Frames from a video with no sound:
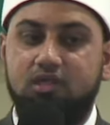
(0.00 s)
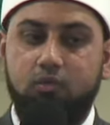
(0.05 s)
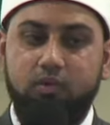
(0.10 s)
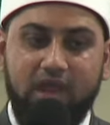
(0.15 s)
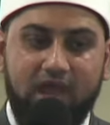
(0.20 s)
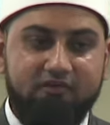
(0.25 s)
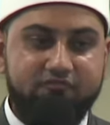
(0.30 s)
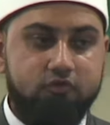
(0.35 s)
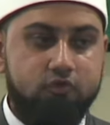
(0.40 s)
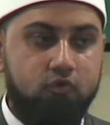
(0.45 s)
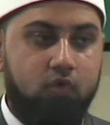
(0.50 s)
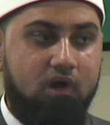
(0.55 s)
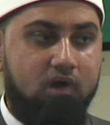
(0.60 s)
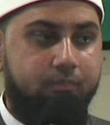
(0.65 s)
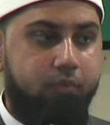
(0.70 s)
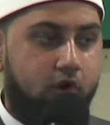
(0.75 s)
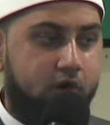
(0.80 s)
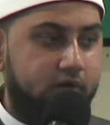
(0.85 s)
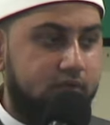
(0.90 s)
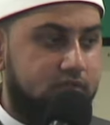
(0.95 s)
We have to do our
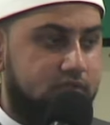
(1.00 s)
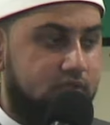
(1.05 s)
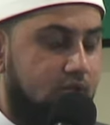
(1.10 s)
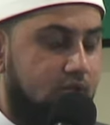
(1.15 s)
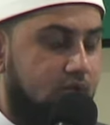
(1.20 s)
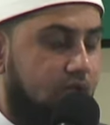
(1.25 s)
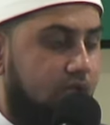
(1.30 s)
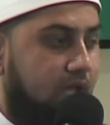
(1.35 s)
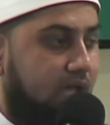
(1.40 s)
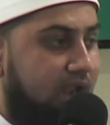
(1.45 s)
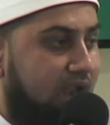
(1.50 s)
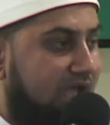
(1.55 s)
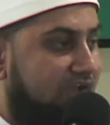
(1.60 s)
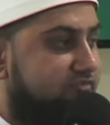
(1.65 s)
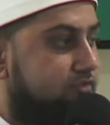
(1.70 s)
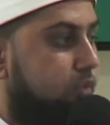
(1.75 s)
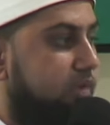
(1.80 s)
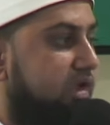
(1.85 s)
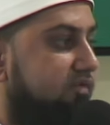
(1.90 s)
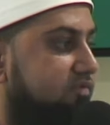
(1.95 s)
part, and
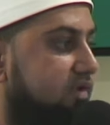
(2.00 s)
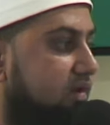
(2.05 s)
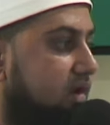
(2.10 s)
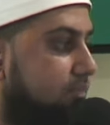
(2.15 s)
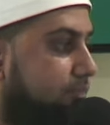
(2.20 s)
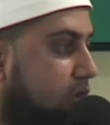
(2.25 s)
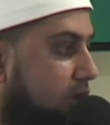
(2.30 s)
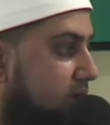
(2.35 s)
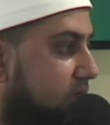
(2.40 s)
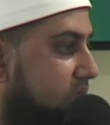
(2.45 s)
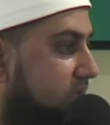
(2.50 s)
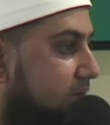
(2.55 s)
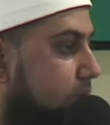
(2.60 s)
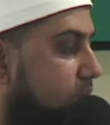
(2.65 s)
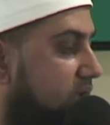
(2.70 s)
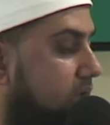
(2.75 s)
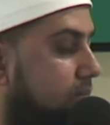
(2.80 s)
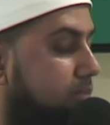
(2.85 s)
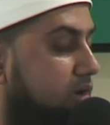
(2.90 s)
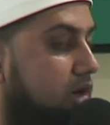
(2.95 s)
after we have done our part, then
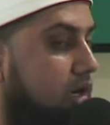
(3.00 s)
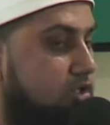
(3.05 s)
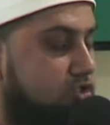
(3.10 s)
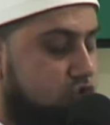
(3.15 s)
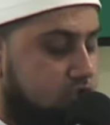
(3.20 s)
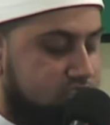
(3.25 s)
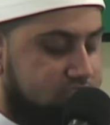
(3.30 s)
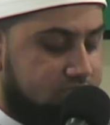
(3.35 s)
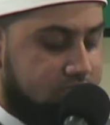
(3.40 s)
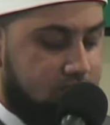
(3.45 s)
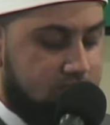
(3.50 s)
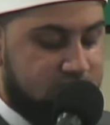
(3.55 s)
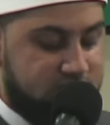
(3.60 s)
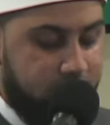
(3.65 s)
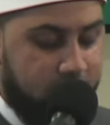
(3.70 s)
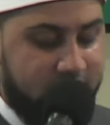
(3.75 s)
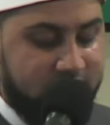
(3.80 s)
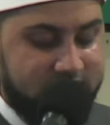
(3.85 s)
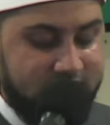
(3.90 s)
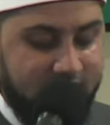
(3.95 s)
we put our trust in Allah
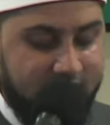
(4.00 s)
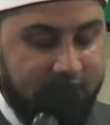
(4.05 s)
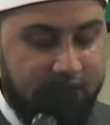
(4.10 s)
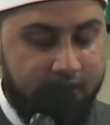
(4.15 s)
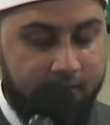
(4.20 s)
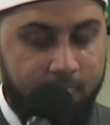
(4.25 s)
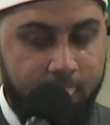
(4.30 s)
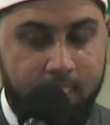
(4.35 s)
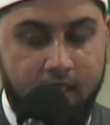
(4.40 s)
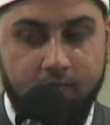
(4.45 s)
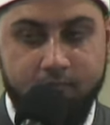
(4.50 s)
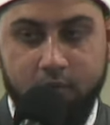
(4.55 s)
subhanahu wa ta'ala.